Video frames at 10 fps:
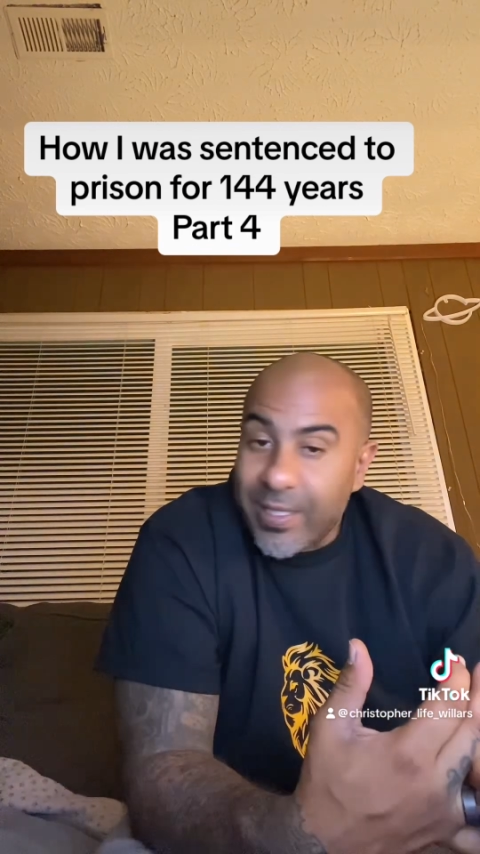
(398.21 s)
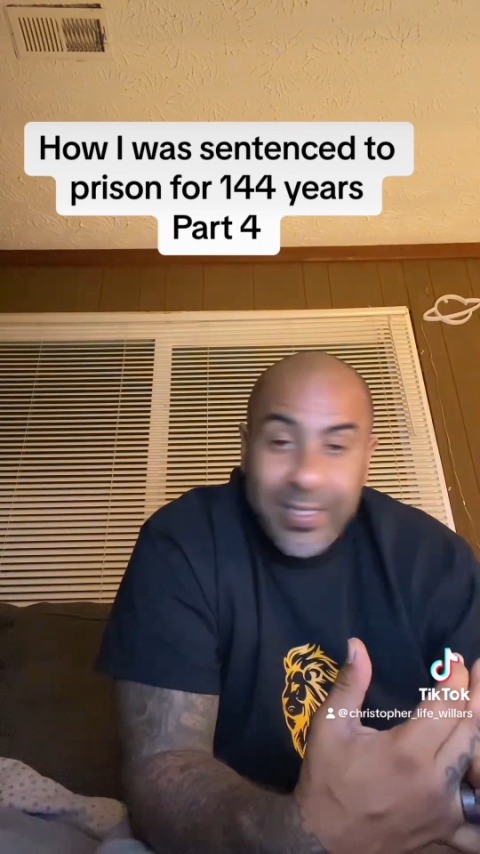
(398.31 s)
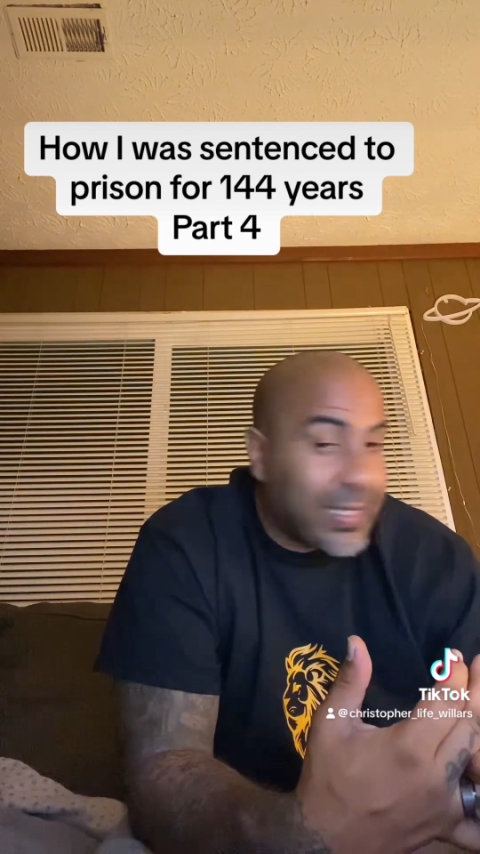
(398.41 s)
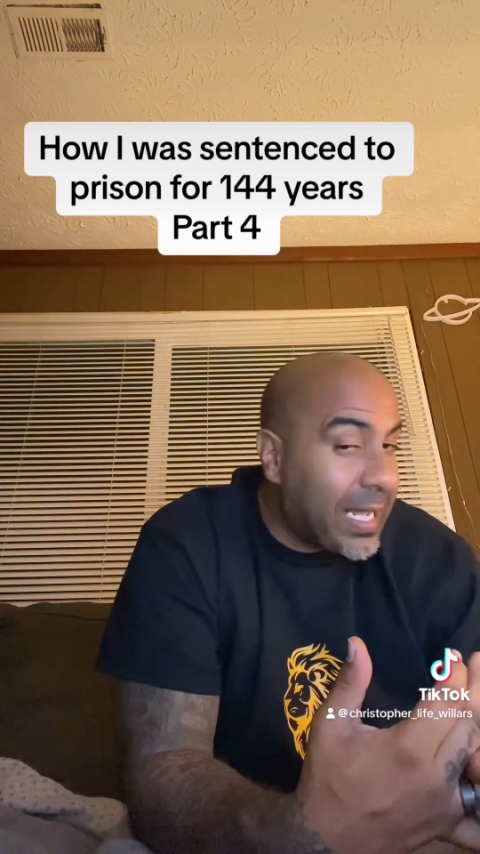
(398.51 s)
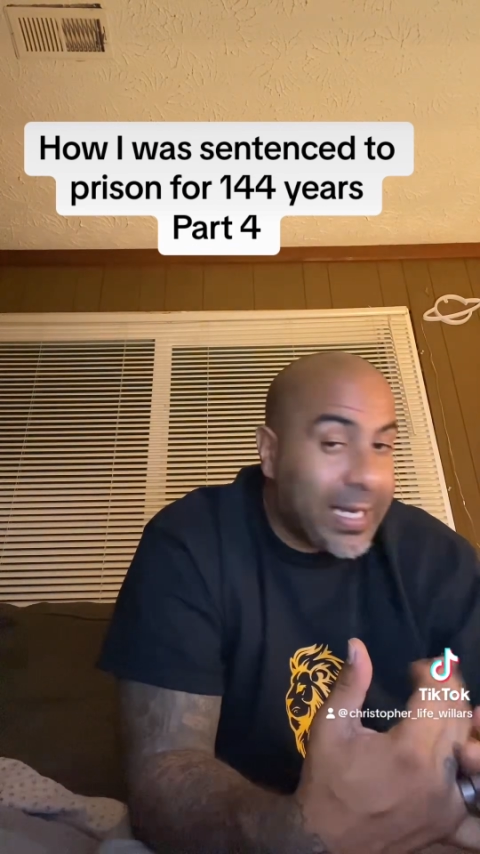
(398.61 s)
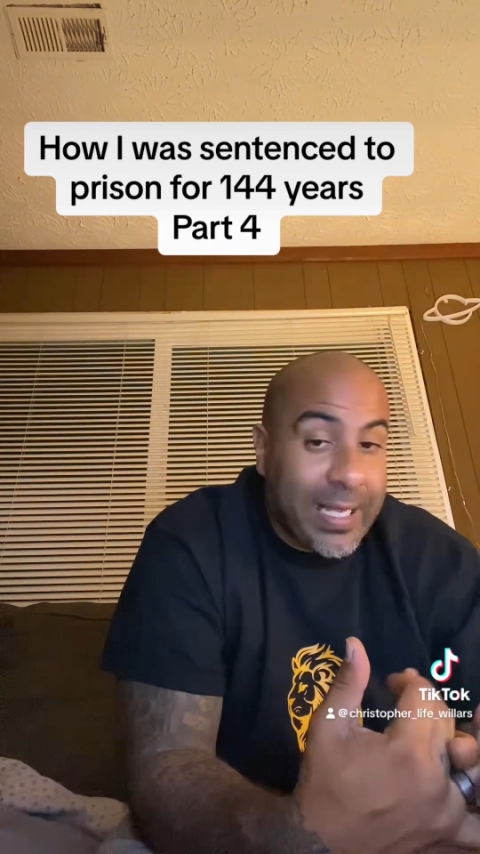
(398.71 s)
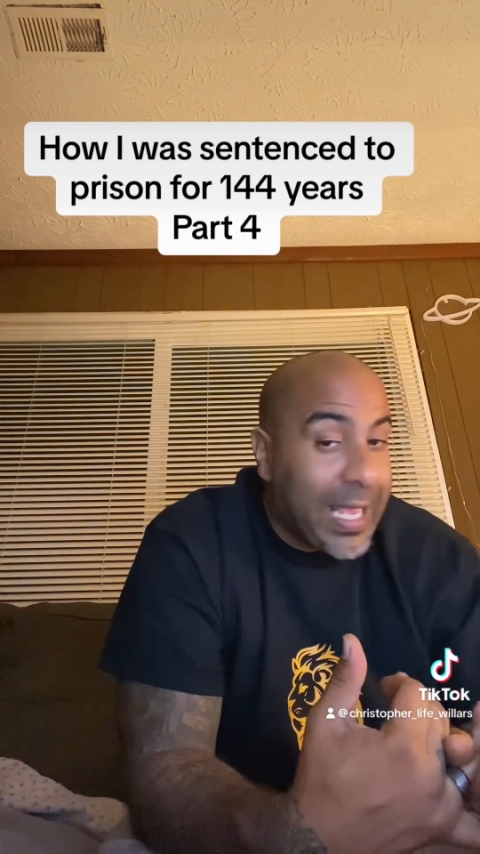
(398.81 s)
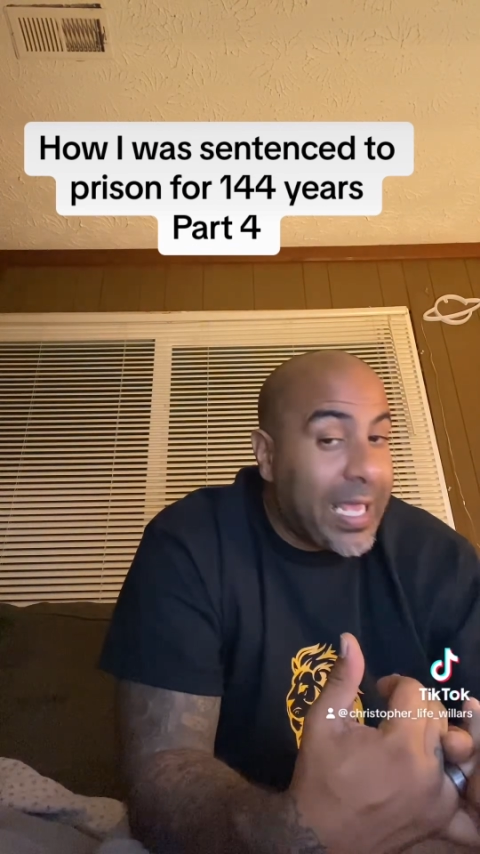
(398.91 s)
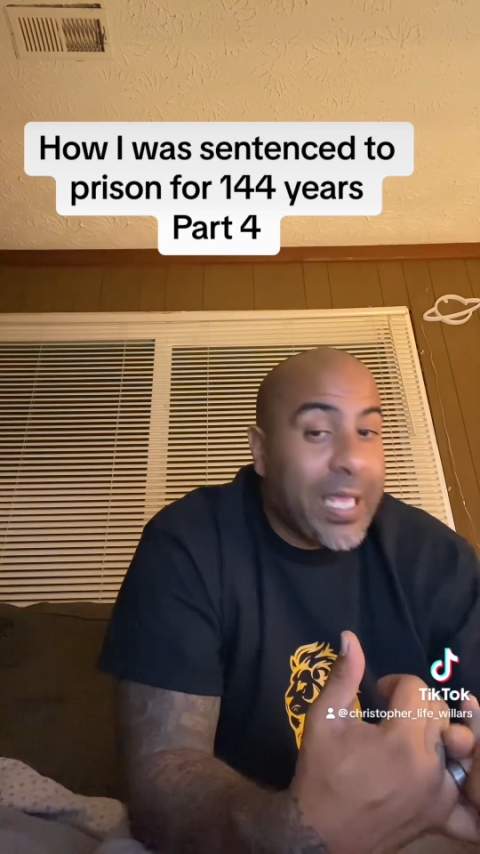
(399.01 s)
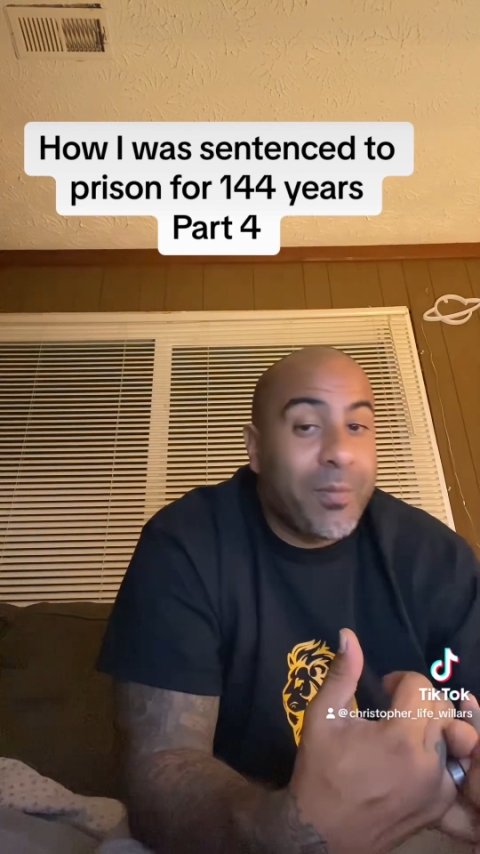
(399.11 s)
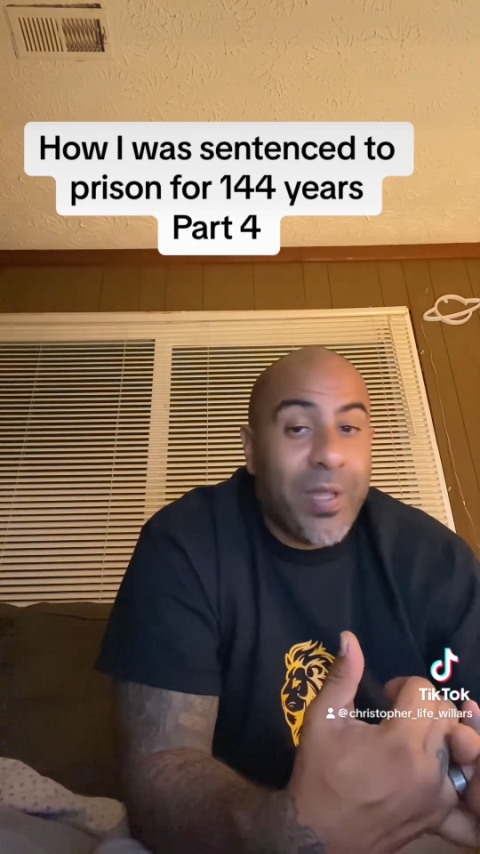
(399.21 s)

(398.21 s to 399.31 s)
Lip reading: It's not a game.